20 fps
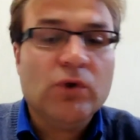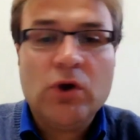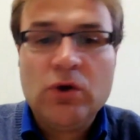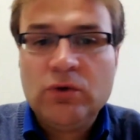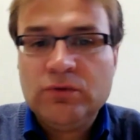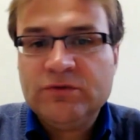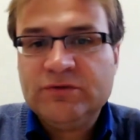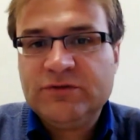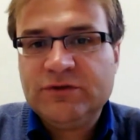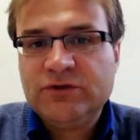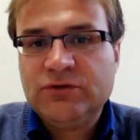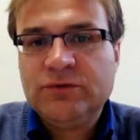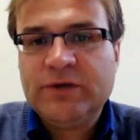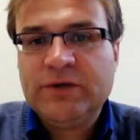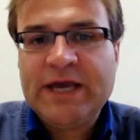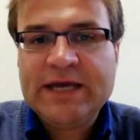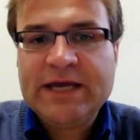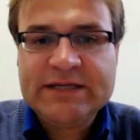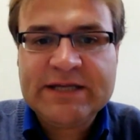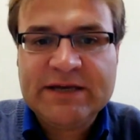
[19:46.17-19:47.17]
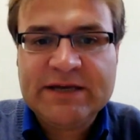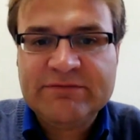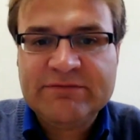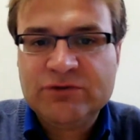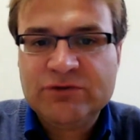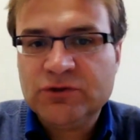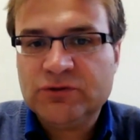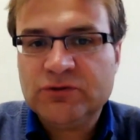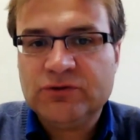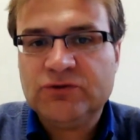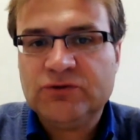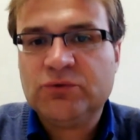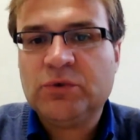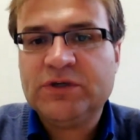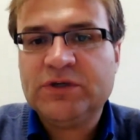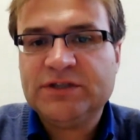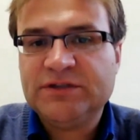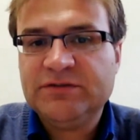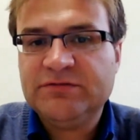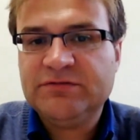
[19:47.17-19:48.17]
Rhodes, you can't have
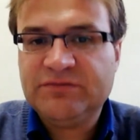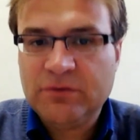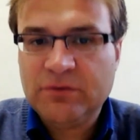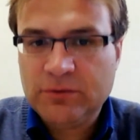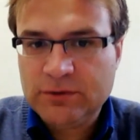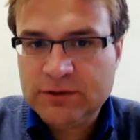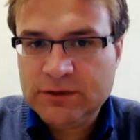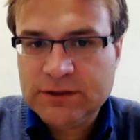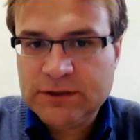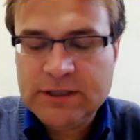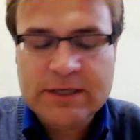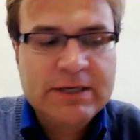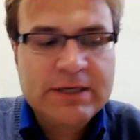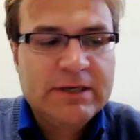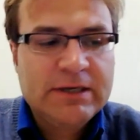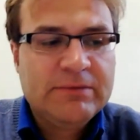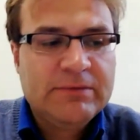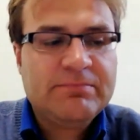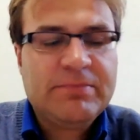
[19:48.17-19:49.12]
turned 24